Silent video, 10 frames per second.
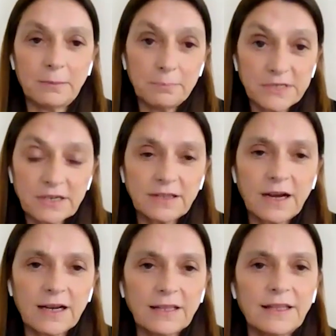temperature
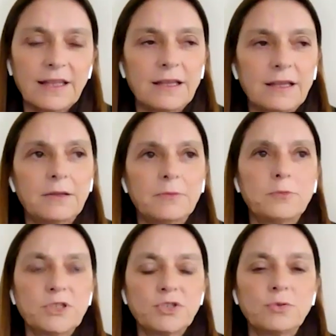target,
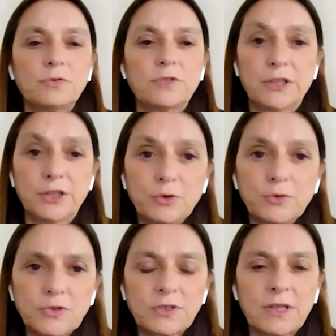we should
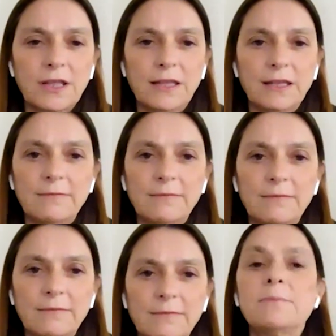reduce in a
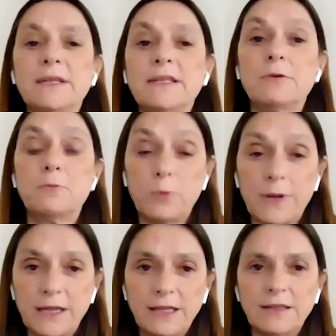very dramatic
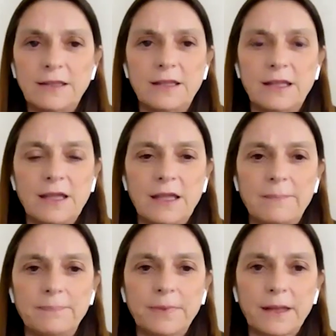way
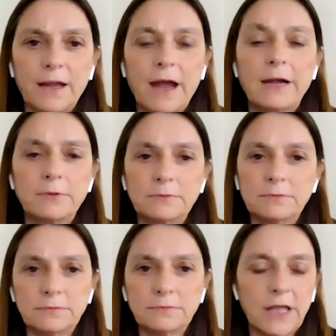the
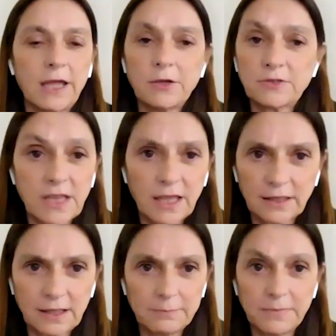carbon
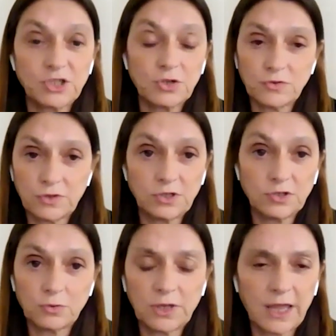dioxide emissions
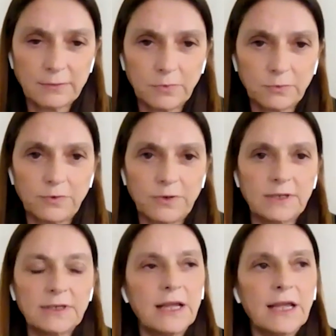into the
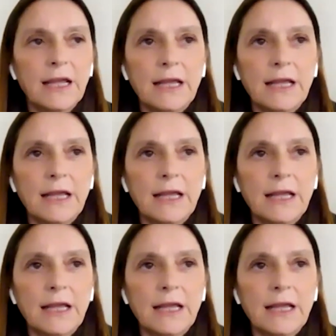atmosphere.